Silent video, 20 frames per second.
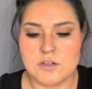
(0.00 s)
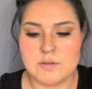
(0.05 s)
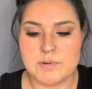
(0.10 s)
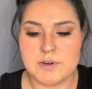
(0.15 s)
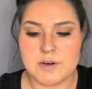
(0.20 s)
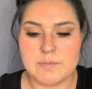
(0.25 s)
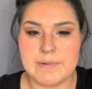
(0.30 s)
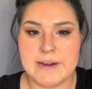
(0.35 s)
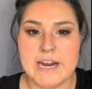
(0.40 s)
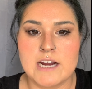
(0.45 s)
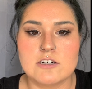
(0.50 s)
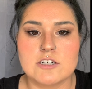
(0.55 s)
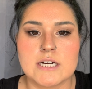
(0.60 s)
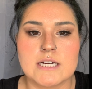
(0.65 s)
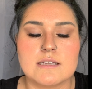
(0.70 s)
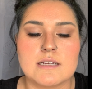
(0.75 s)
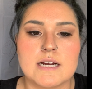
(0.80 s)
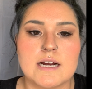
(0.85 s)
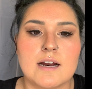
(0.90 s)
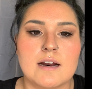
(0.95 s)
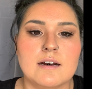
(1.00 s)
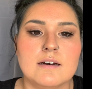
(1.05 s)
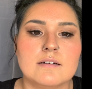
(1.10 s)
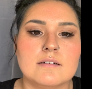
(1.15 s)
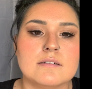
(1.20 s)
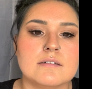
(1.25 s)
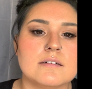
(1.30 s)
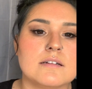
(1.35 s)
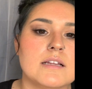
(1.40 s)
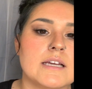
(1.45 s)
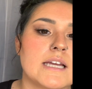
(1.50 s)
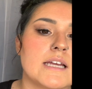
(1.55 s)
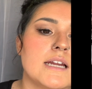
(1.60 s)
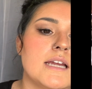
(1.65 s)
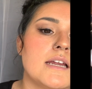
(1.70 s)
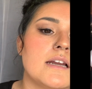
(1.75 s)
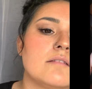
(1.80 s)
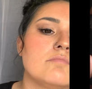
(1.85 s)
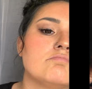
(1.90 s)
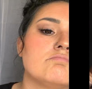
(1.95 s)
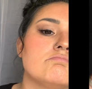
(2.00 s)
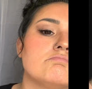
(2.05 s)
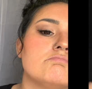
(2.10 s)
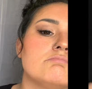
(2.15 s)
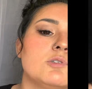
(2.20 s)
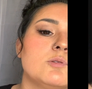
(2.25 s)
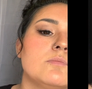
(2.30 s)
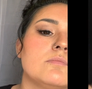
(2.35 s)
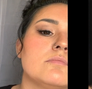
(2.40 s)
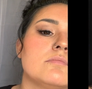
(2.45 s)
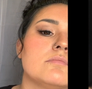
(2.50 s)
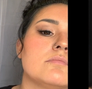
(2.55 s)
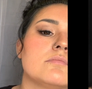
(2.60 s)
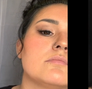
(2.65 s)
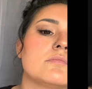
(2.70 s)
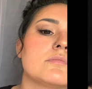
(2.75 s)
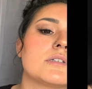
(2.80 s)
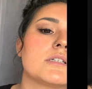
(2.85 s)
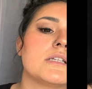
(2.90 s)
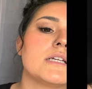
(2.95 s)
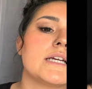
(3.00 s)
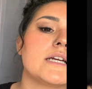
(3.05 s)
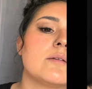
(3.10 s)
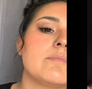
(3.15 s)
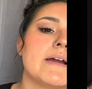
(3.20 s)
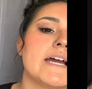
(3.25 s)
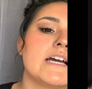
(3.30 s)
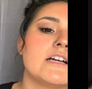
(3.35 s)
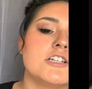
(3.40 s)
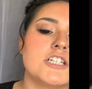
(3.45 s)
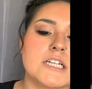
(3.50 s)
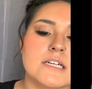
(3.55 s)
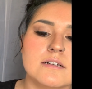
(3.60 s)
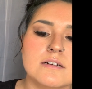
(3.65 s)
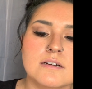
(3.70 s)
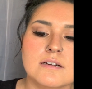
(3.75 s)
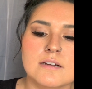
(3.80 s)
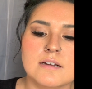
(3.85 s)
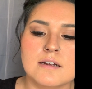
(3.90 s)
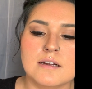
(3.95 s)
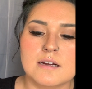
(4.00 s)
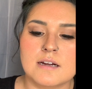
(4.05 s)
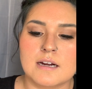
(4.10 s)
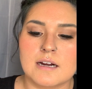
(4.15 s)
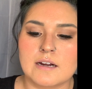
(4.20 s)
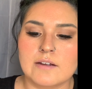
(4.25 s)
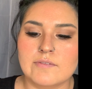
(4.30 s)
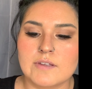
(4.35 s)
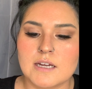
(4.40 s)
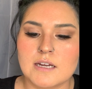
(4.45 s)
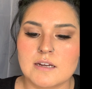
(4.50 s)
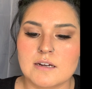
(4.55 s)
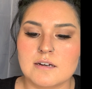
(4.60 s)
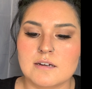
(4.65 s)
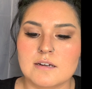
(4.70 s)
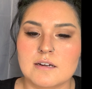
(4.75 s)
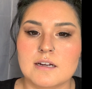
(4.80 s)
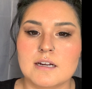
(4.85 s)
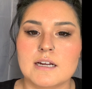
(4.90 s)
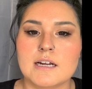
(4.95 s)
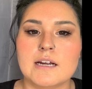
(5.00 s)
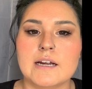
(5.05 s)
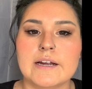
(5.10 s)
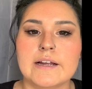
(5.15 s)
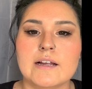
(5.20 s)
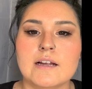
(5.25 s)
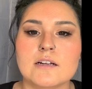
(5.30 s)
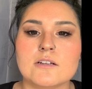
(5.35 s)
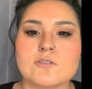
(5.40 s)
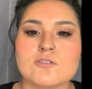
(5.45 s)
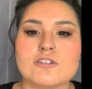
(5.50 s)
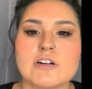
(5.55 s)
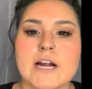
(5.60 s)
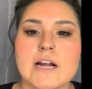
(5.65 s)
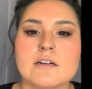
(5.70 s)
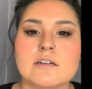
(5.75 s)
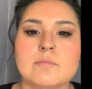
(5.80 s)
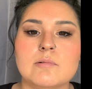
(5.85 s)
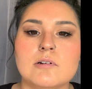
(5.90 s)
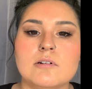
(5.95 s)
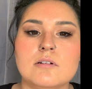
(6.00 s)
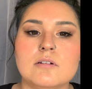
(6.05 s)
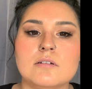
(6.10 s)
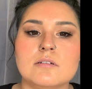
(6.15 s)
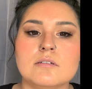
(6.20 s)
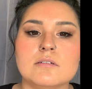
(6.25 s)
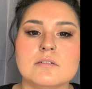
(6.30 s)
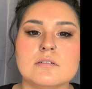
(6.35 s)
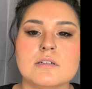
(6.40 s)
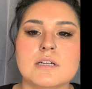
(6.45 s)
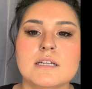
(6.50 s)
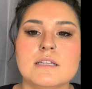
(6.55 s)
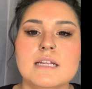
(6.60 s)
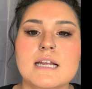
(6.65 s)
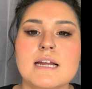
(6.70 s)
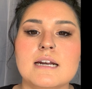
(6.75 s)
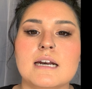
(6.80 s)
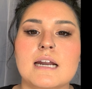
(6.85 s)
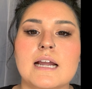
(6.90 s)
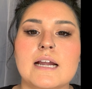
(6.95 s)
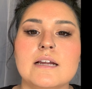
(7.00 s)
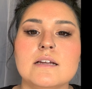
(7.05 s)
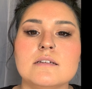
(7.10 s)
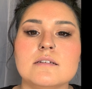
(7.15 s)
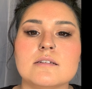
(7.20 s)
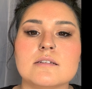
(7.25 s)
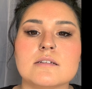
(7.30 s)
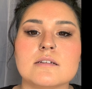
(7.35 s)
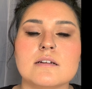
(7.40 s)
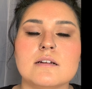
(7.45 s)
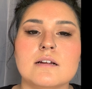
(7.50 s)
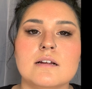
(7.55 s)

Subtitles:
can put your badge right there, click it in, click your badge in, and then it's retractable. Isn't that nice?